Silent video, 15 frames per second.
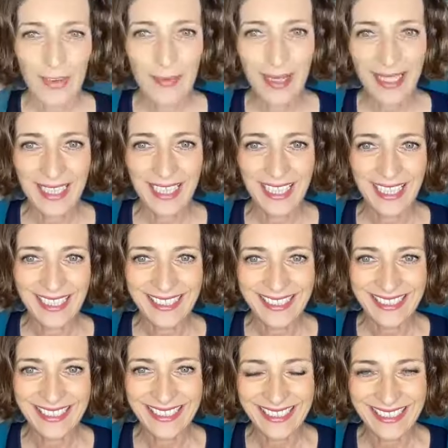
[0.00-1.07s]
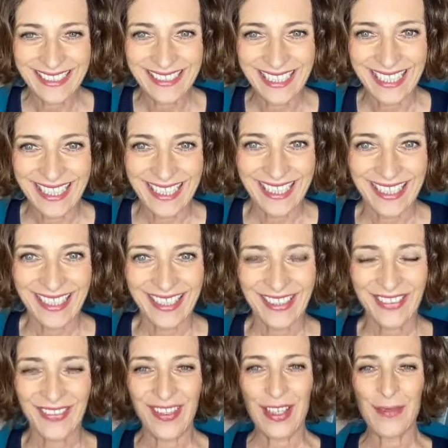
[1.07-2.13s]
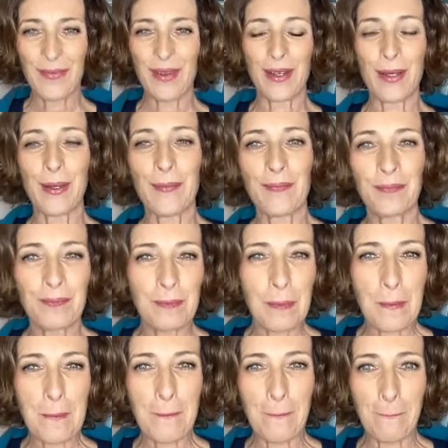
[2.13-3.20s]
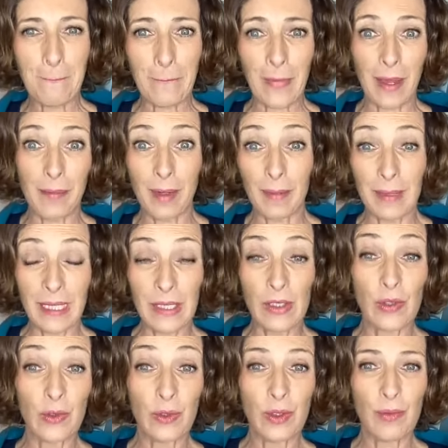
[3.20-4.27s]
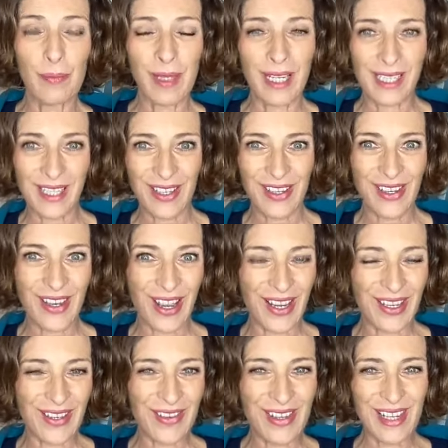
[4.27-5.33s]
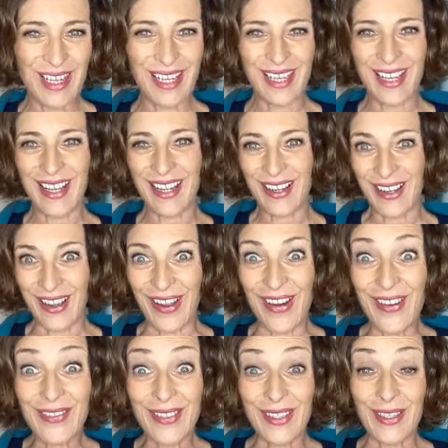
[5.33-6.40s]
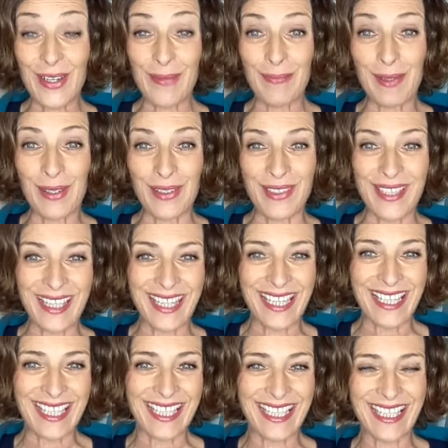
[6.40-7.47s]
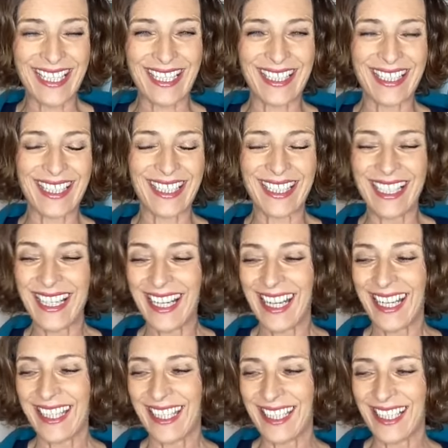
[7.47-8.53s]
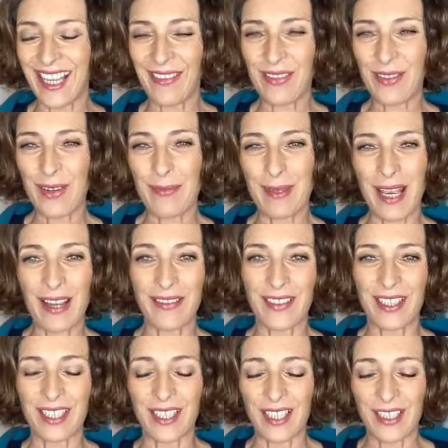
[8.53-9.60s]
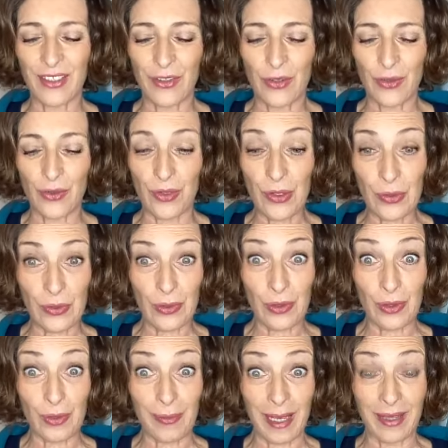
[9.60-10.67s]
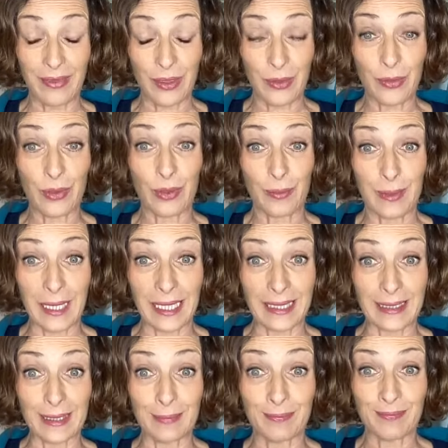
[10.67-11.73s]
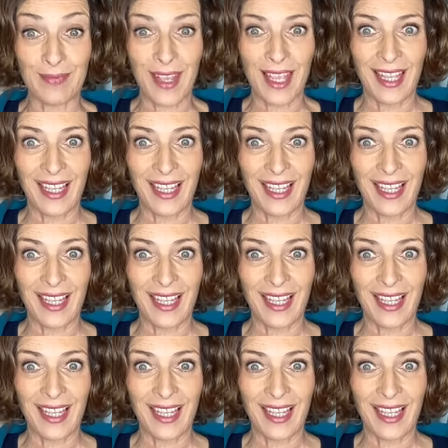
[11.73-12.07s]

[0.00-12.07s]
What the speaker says: everybody on Facebook and probably on YouTube, because I often upload these live streams after to YouTube. I have a YouTube channel.